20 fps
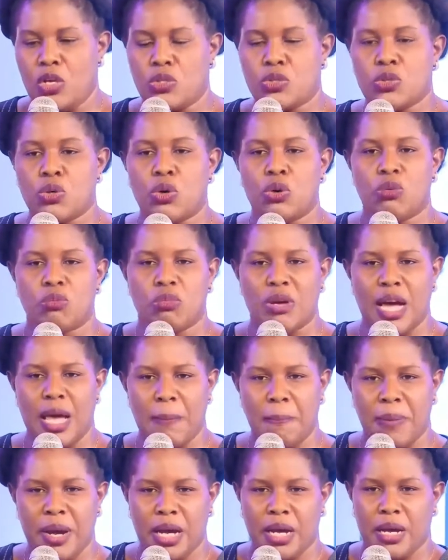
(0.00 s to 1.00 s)
So
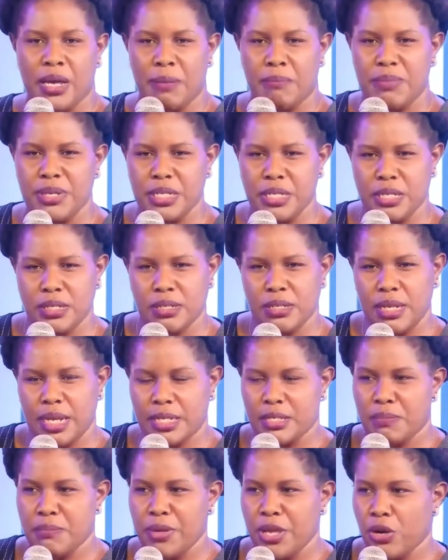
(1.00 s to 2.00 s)
I park a bit
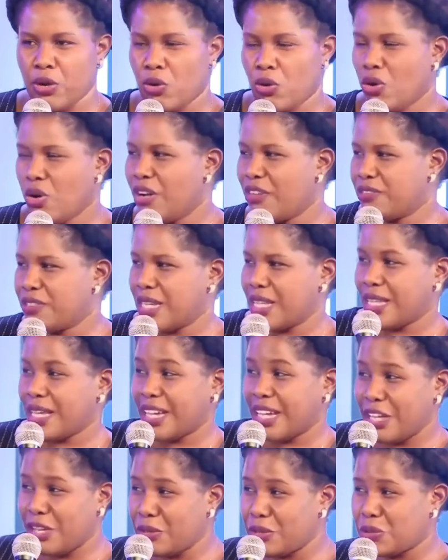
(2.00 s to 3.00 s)
at Mengo after
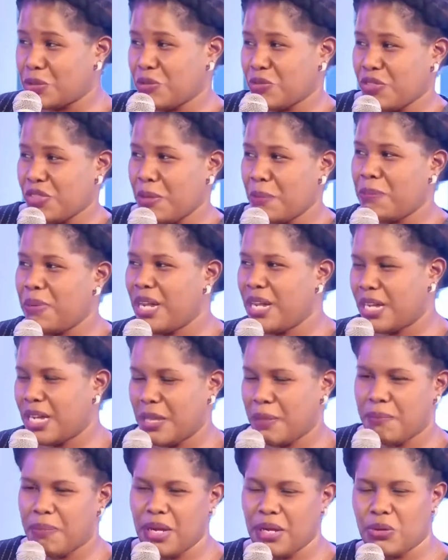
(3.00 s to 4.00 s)
the chaos of the park.
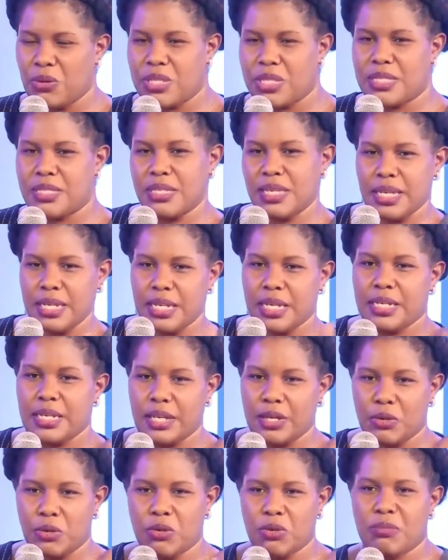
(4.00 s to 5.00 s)
I park on the side and
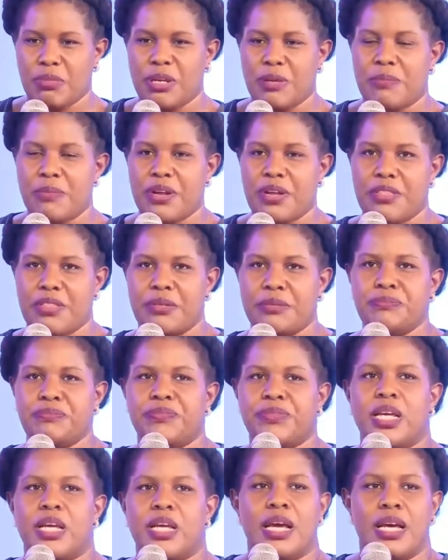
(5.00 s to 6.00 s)
I call my brother.
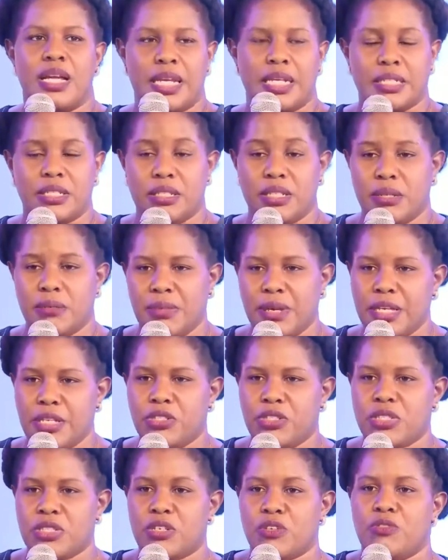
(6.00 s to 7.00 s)
And I tell him,
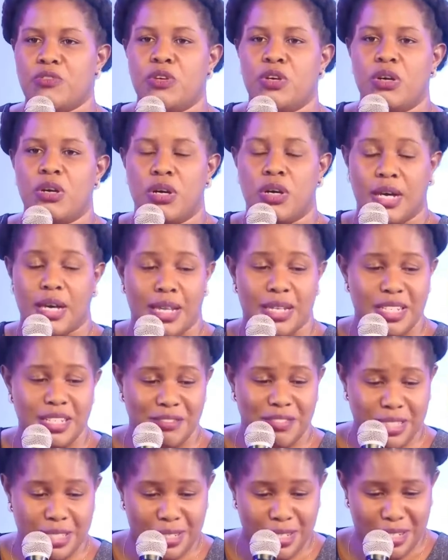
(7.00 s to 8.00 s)
hey, Joseph,
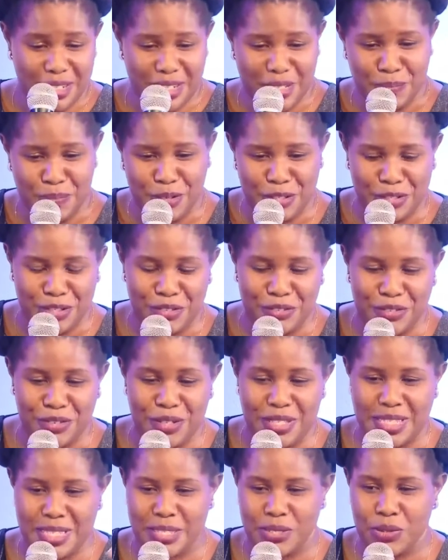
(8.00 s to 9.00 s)
David sent us passion
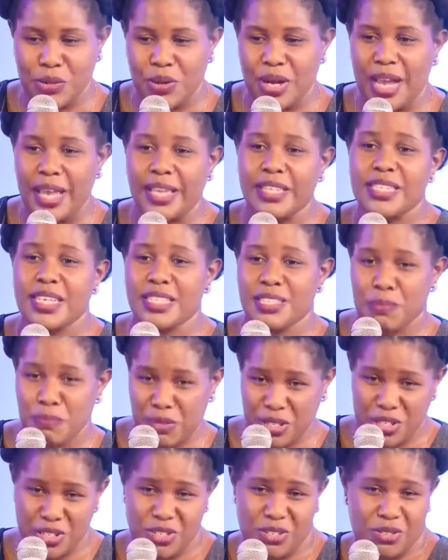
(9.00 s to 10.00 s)
fruits, so I just
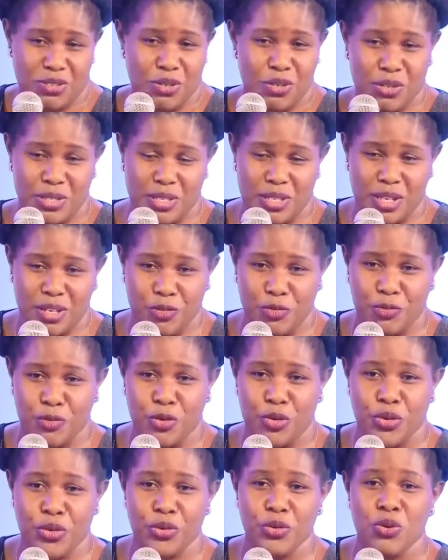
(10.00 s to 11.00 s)
picked your sack
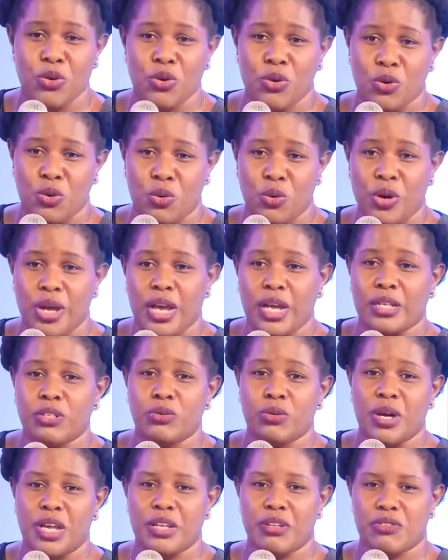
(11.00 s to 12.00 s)
for you. Where
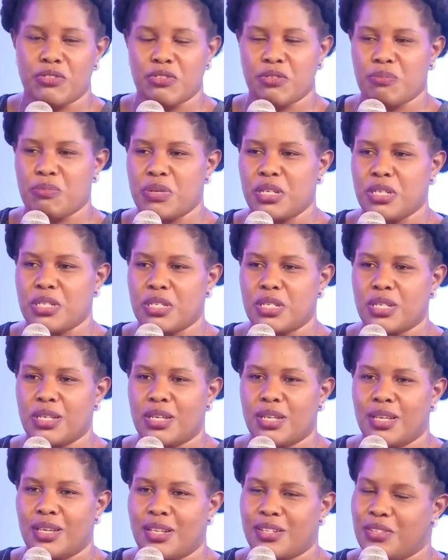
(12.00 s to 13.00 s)
do I drop it?
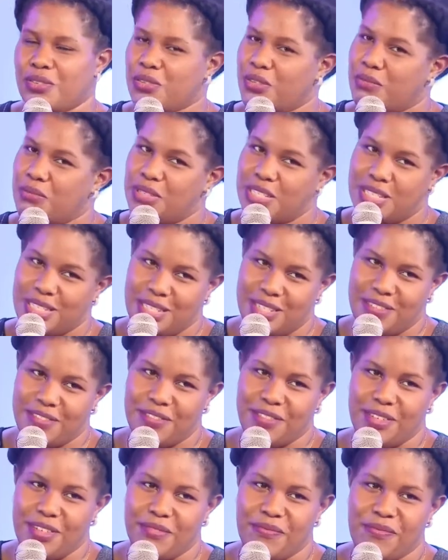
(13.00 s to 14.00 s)
And he told me,
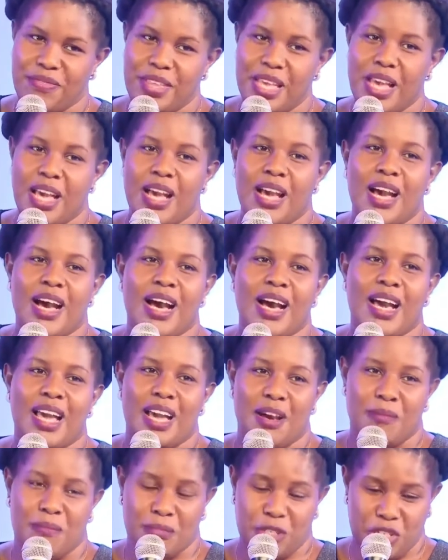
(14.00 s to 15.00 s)
Jennipher, I
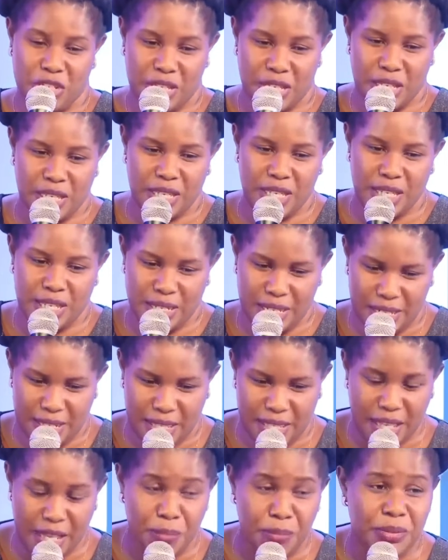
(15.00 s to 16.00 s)
am checking in at
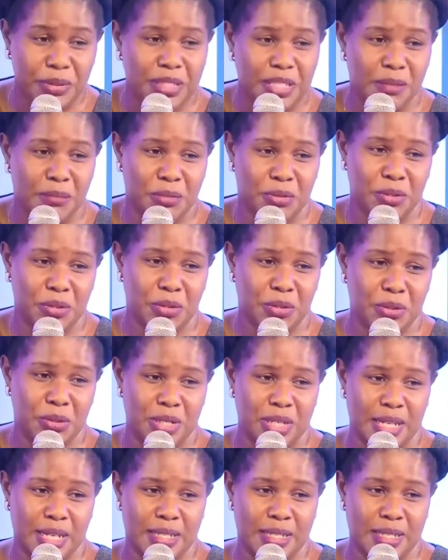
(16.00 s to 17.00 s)
the airport. I'm going
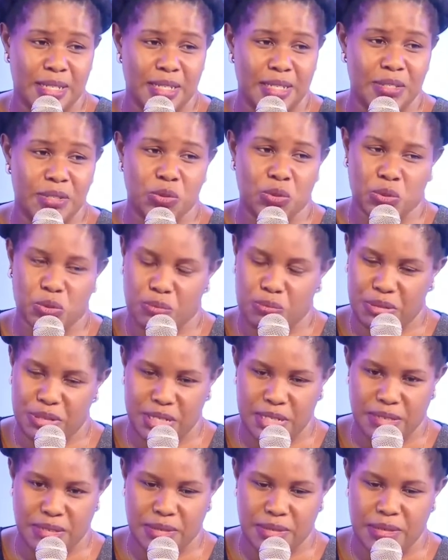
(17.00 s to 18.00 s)
to London, so
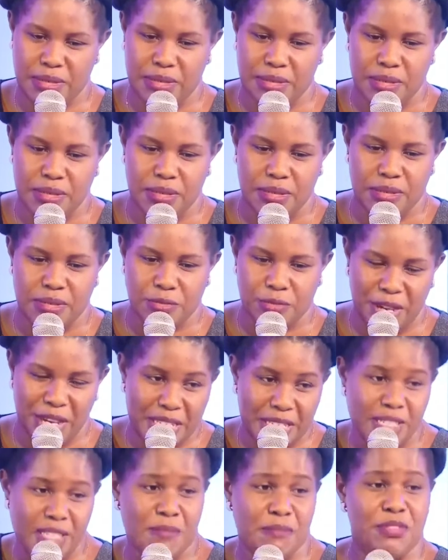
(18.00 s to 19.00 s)
please
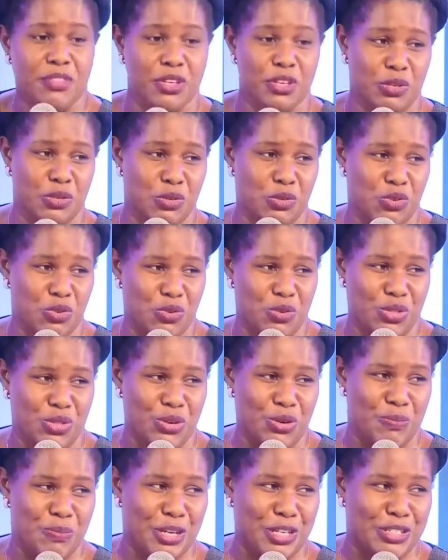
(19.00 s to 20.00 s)
find something to do with
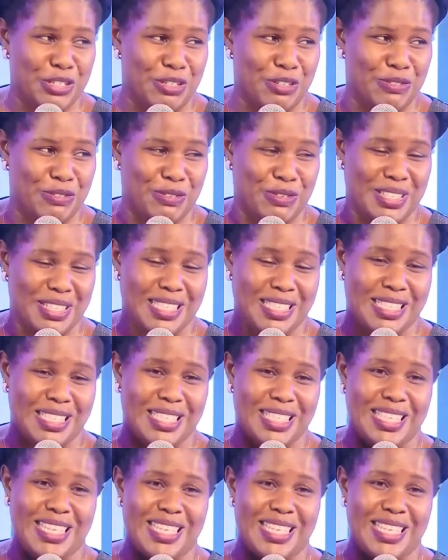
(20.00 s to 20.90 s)
your passion fruits.